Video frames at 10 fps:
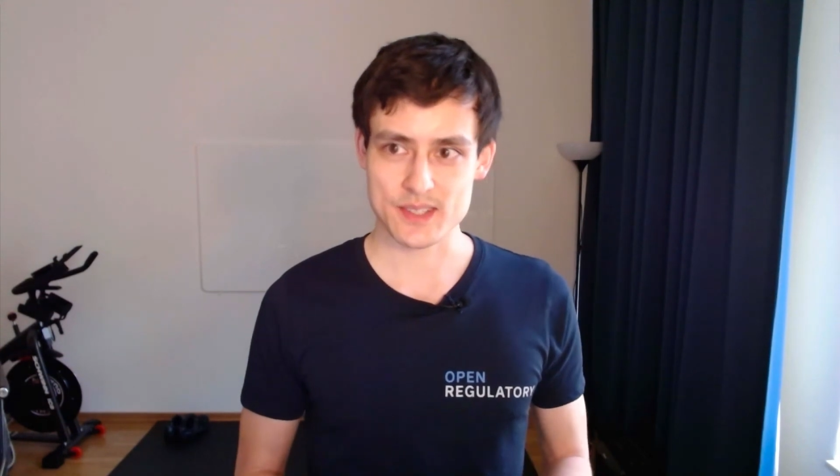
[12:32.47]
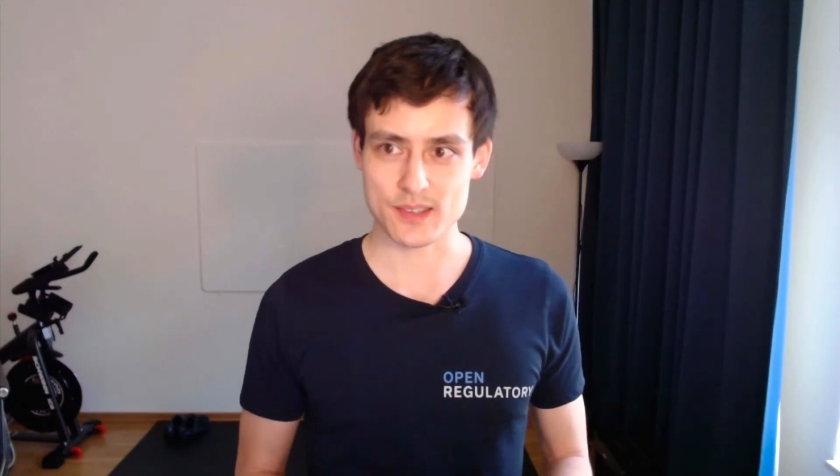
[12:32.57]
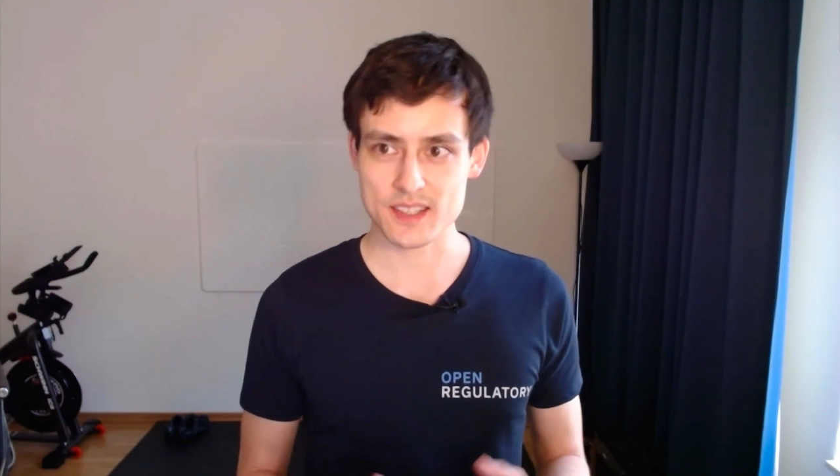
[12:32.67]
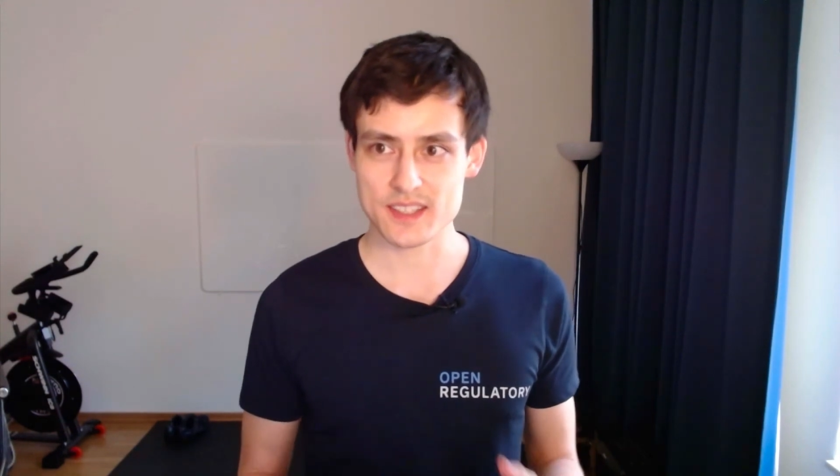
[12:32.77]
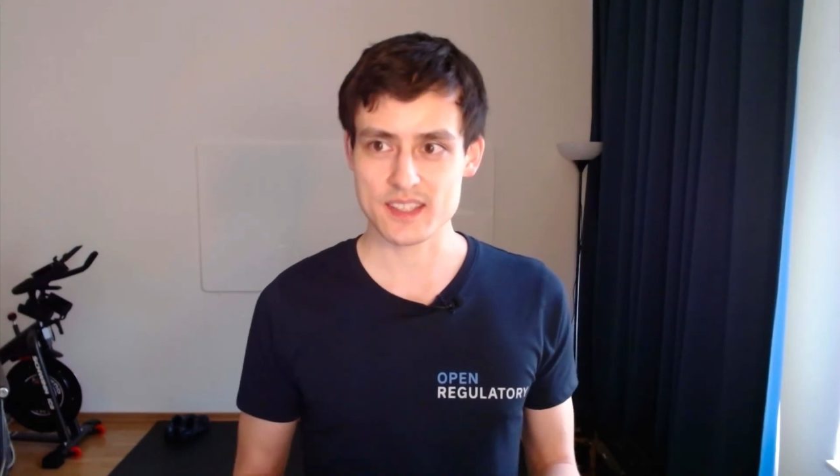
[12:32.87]
So
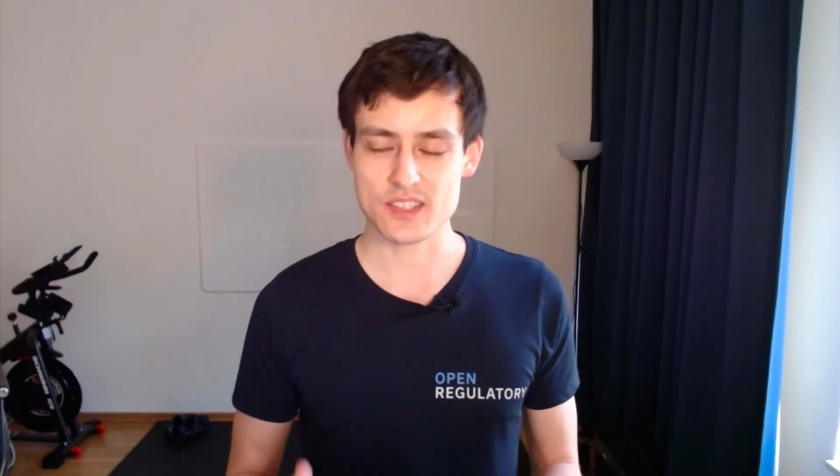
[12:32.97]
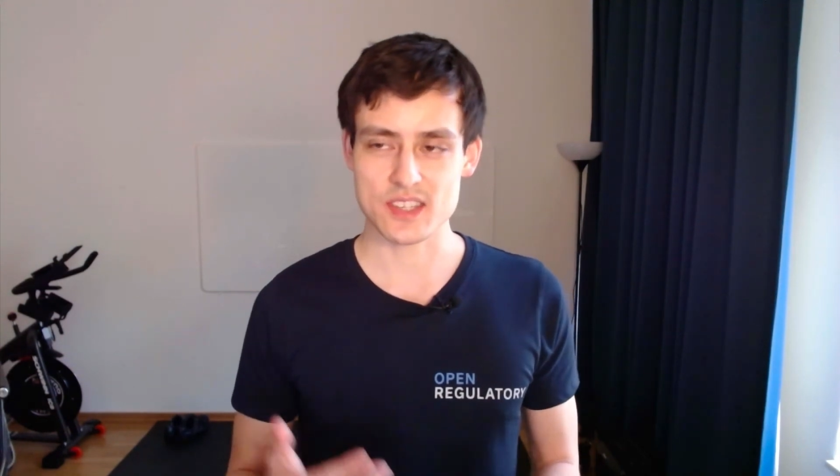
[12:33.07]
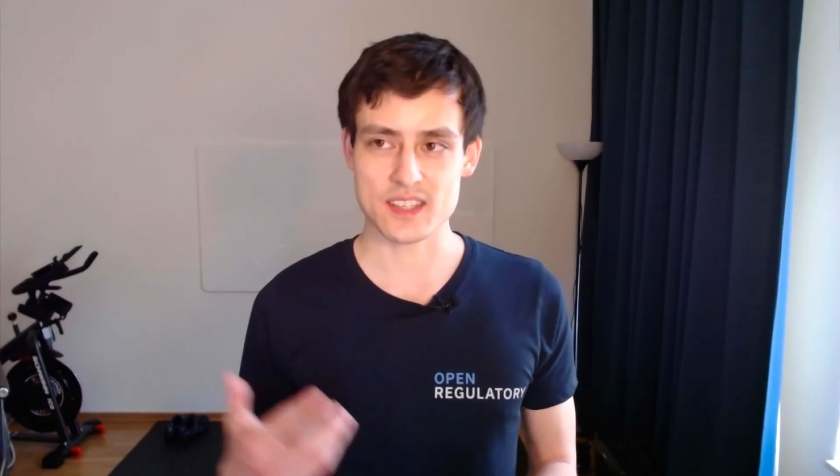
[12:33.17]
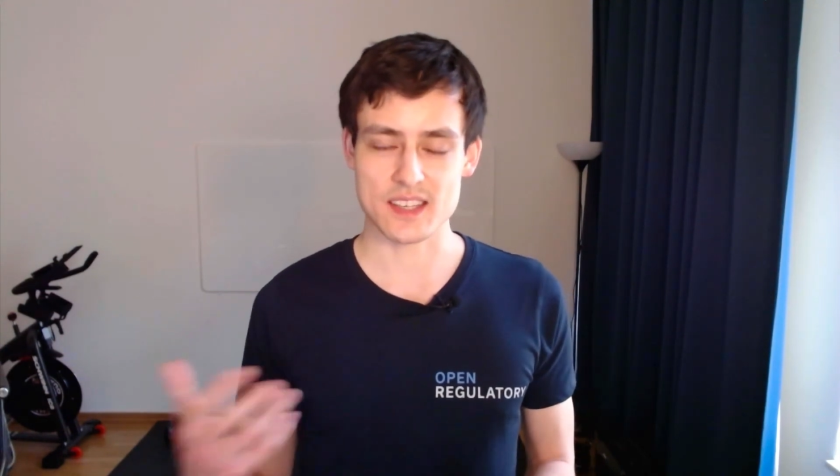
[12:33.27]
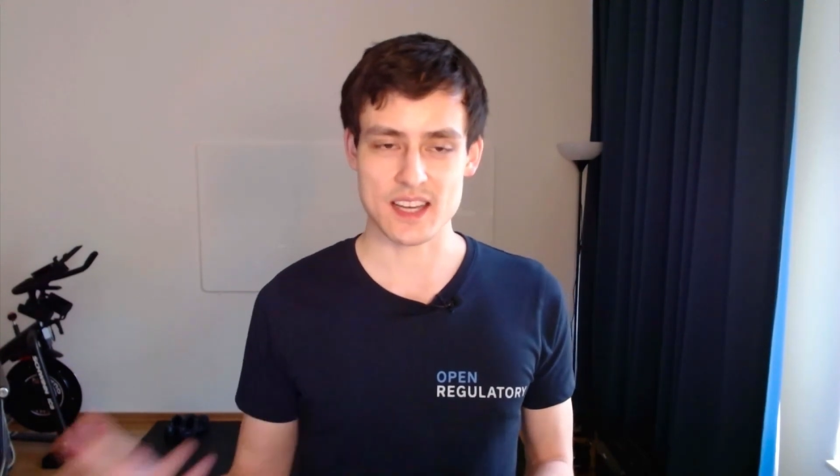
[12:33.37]
this is
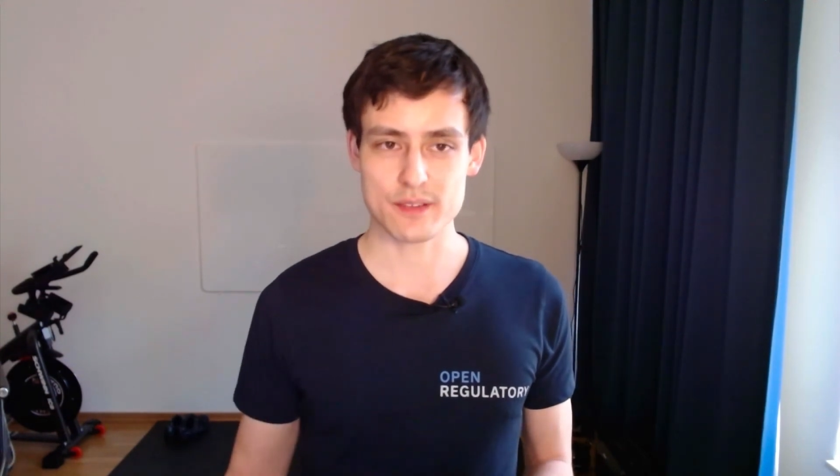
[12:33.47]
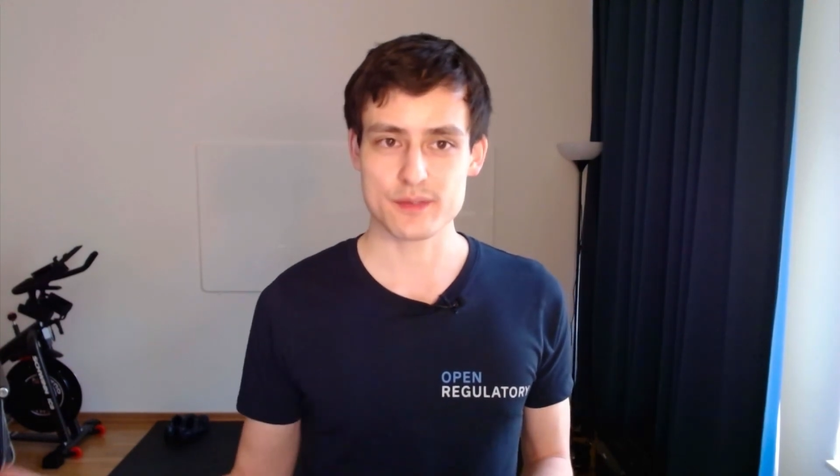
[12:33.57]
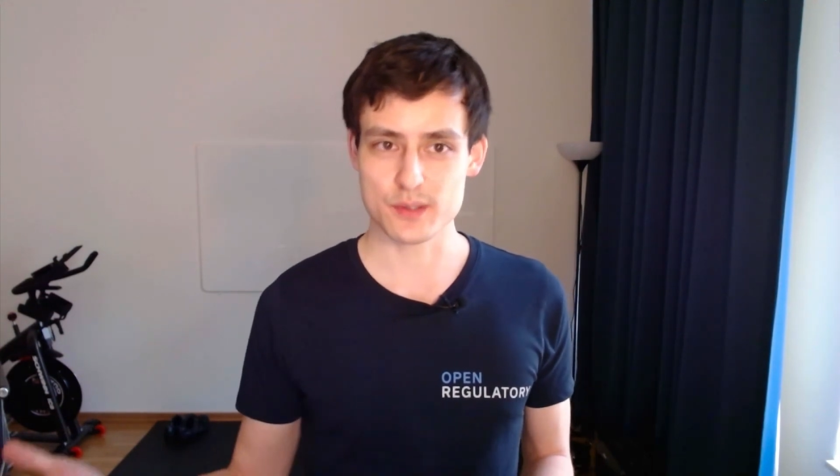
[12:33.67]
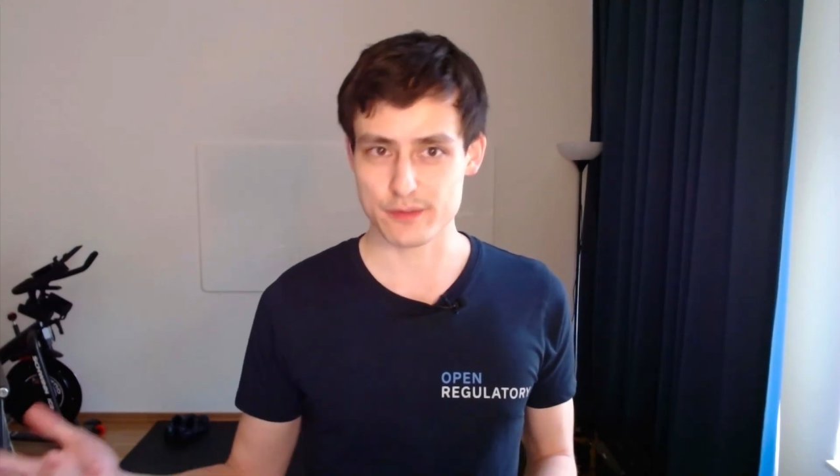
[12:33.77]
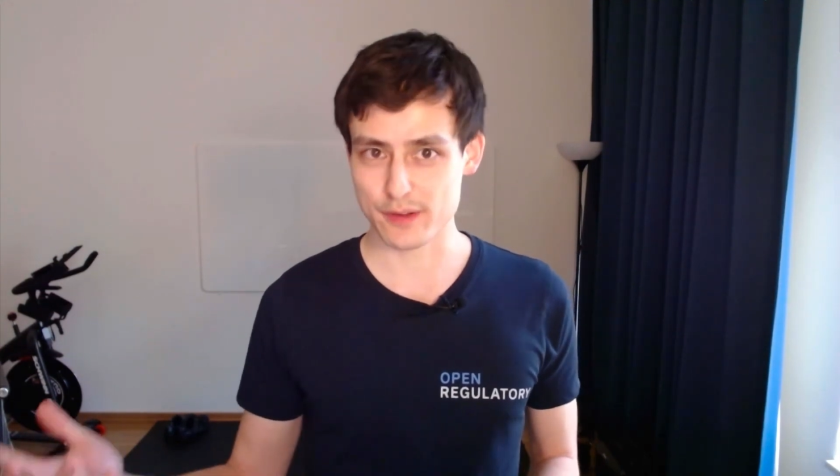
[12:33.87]
just enough
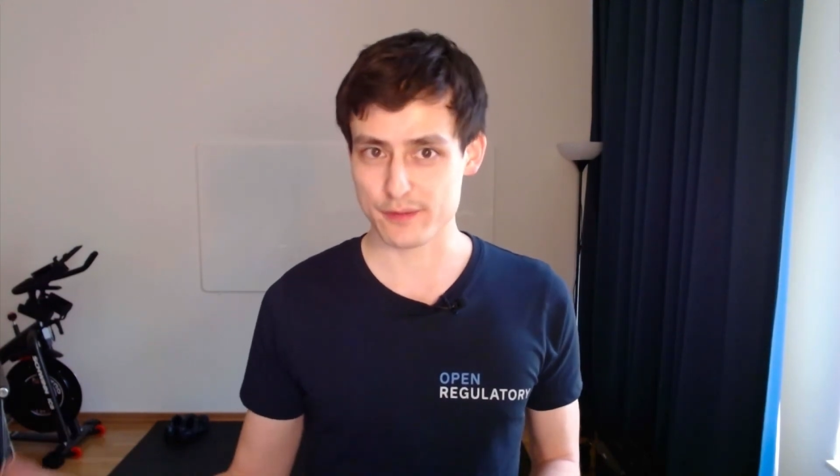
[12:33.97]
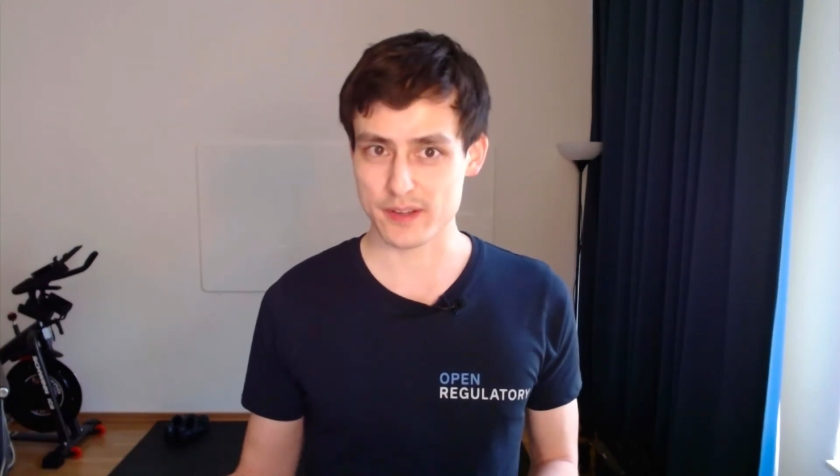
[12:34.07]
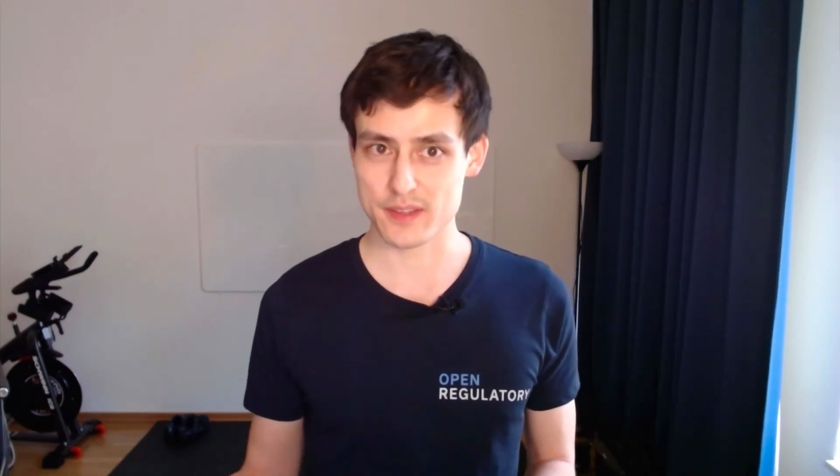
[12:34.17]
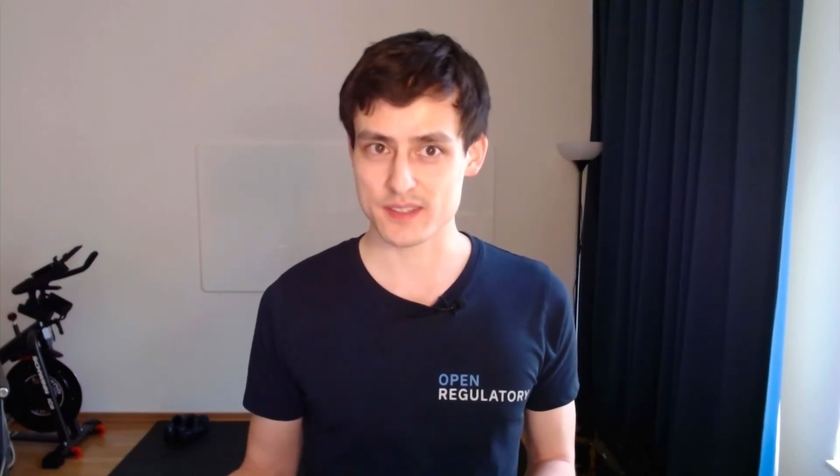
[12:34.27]
to fulfill the